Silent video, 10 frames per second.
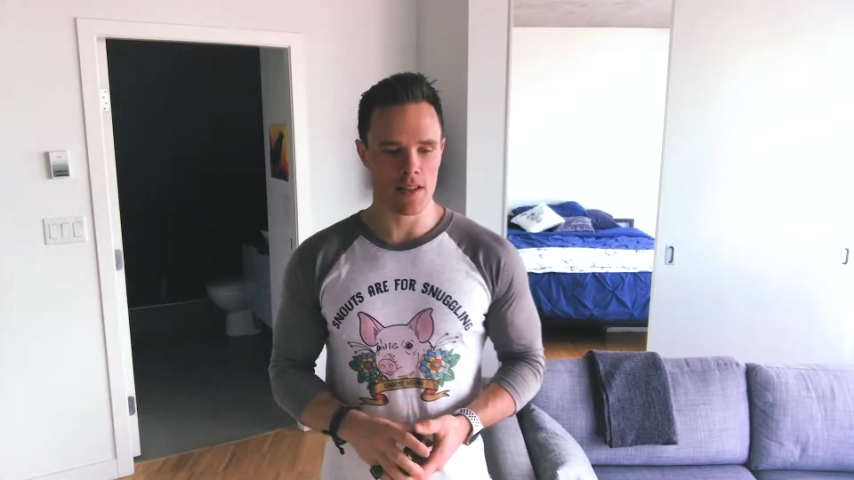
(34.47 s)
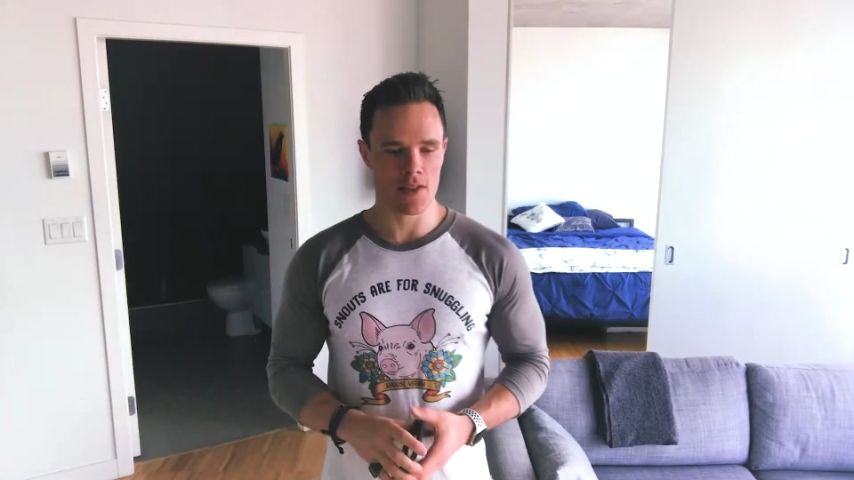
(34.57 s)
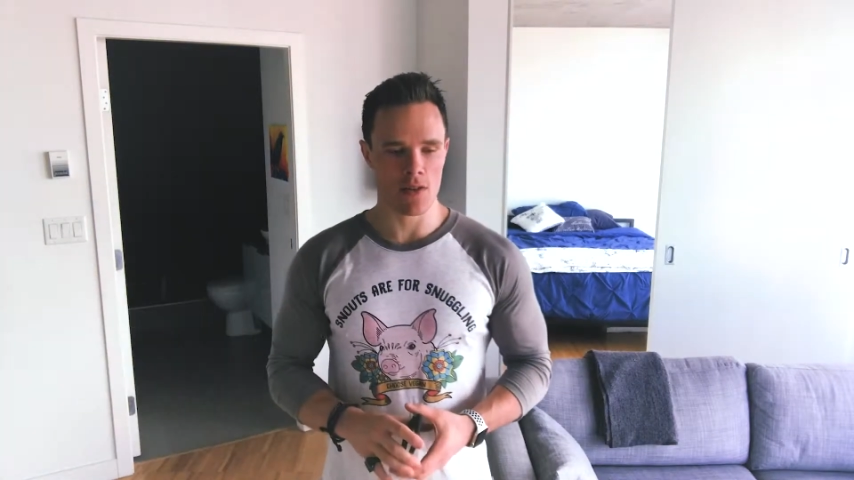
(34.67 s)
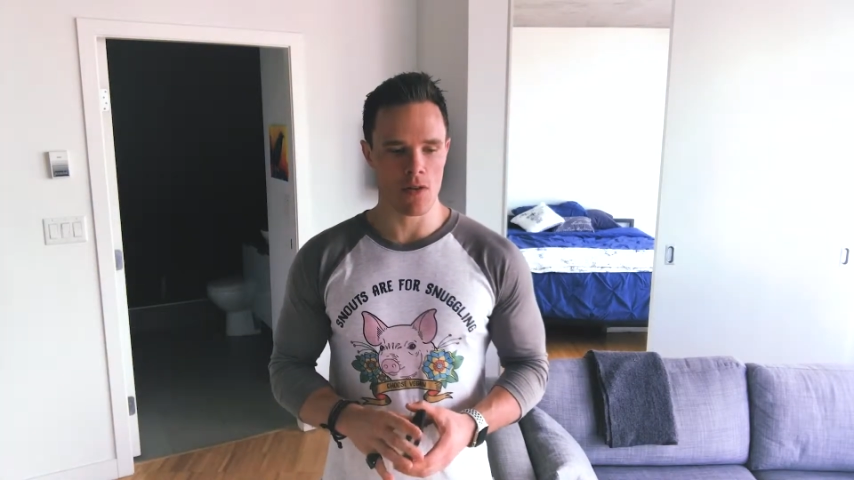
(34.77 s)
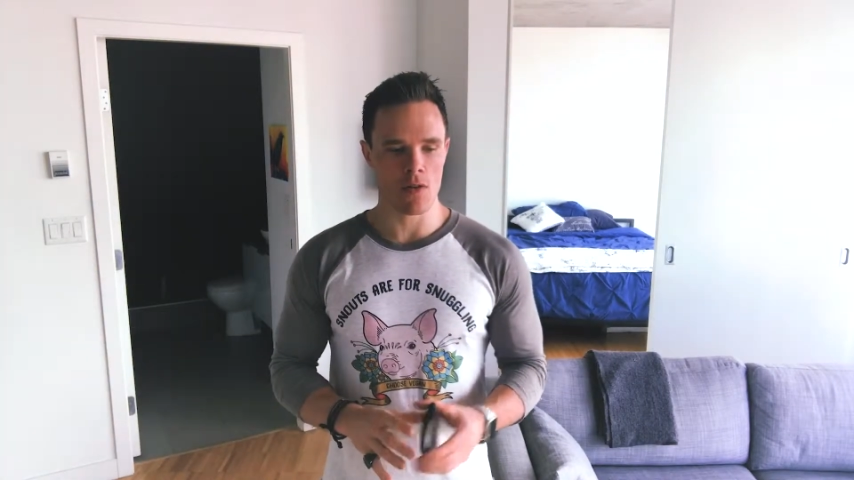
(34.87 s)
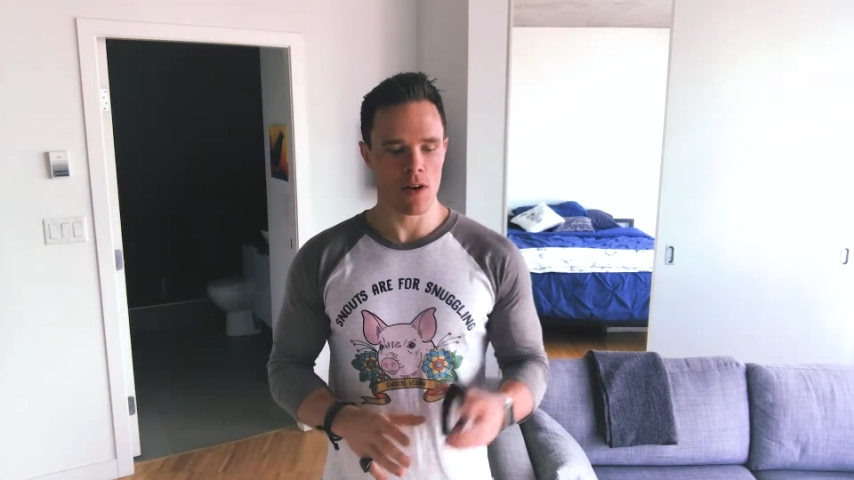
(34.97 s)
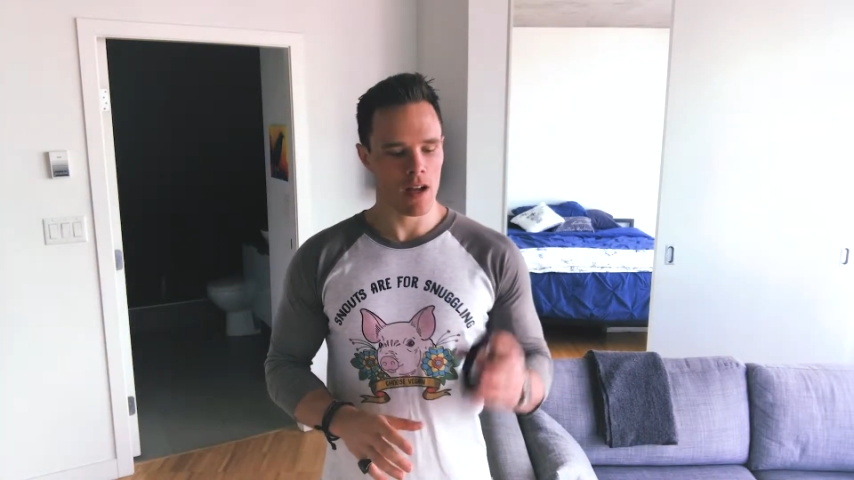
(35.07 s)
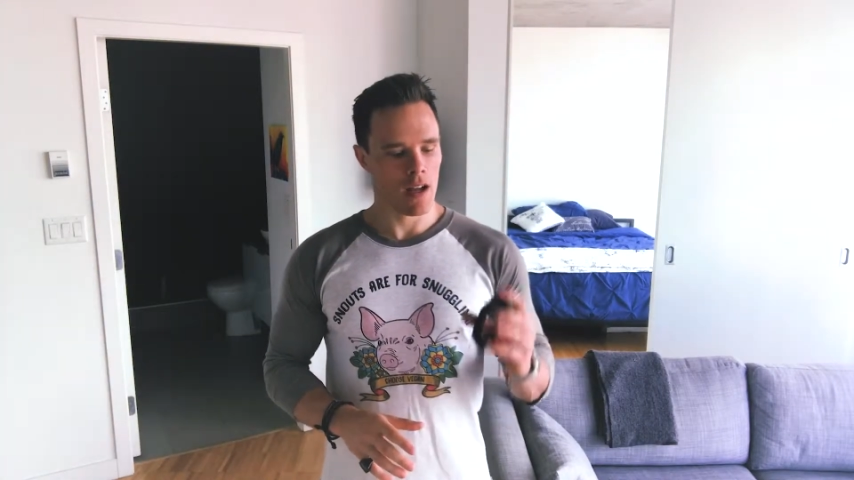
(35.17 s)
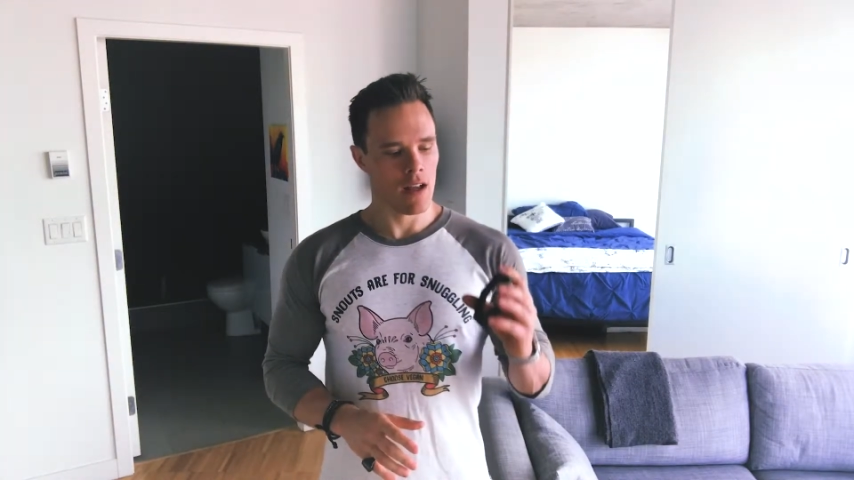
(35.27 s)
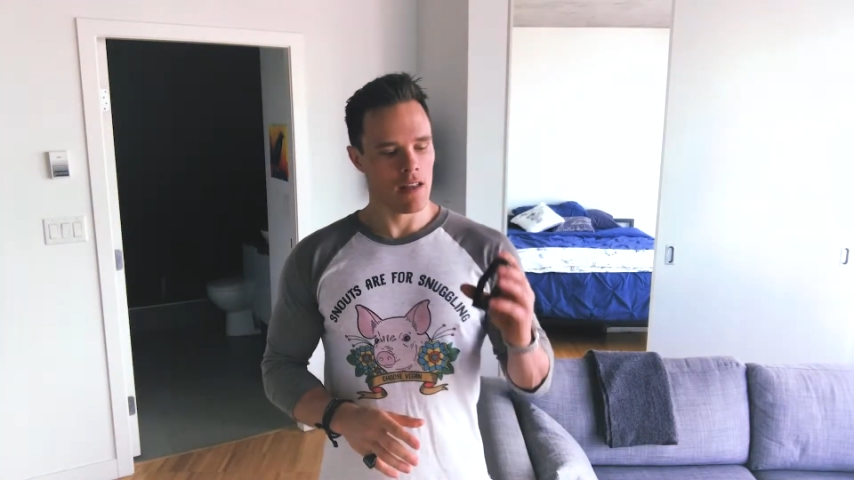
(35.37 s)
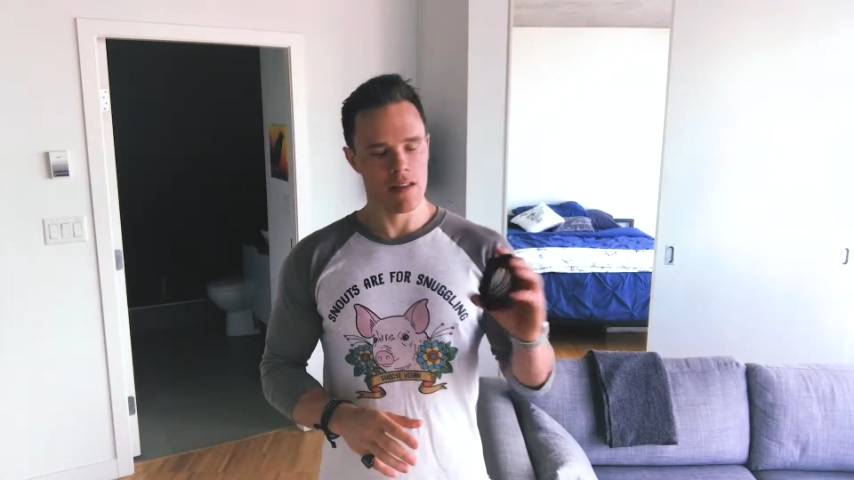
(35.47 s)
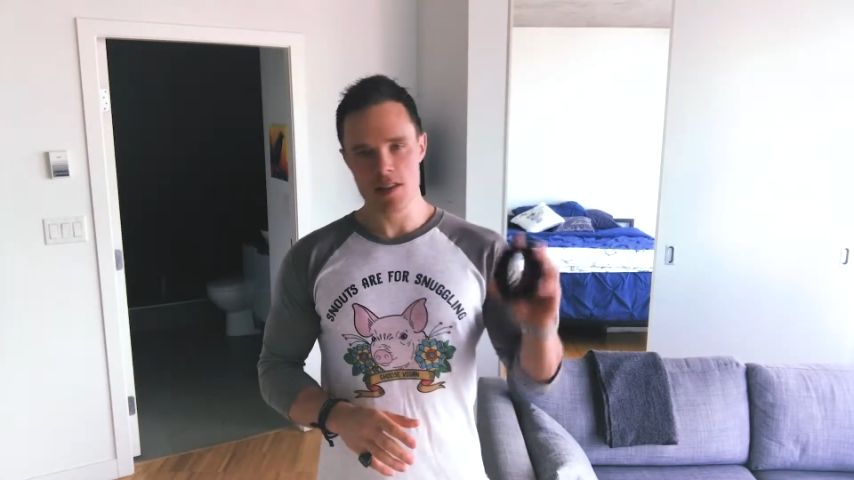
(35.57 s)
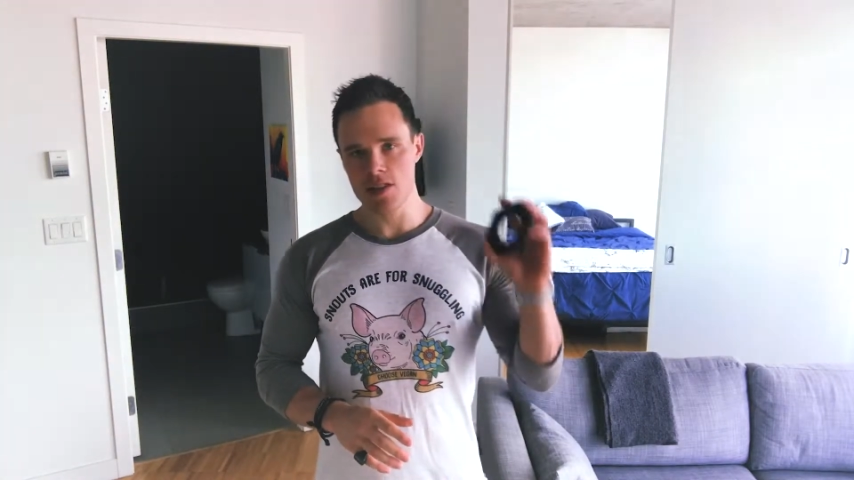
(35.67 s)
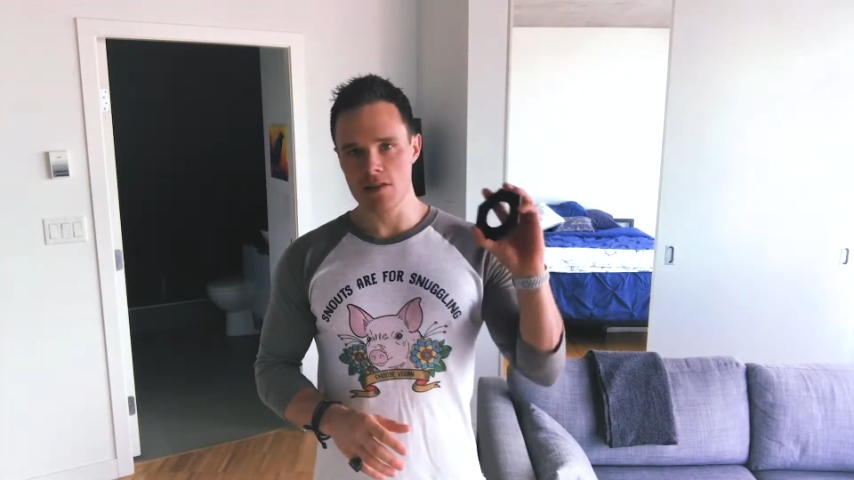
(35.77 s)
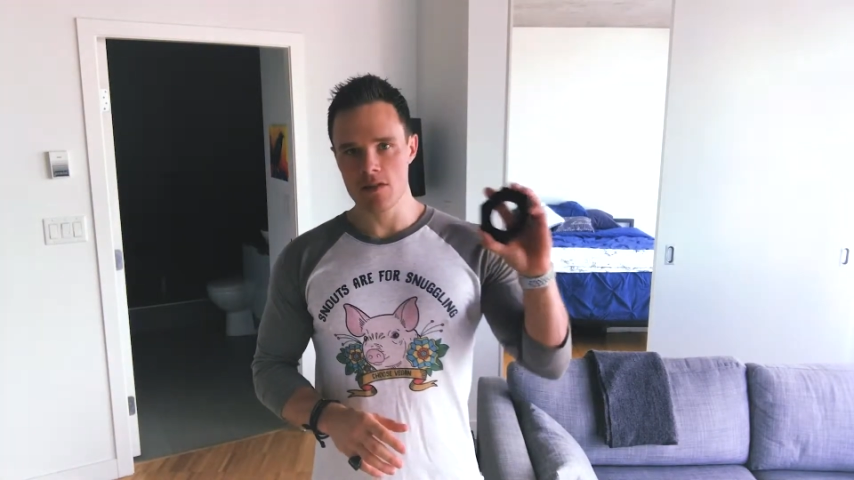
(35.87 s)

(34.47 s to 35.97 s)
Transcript: So this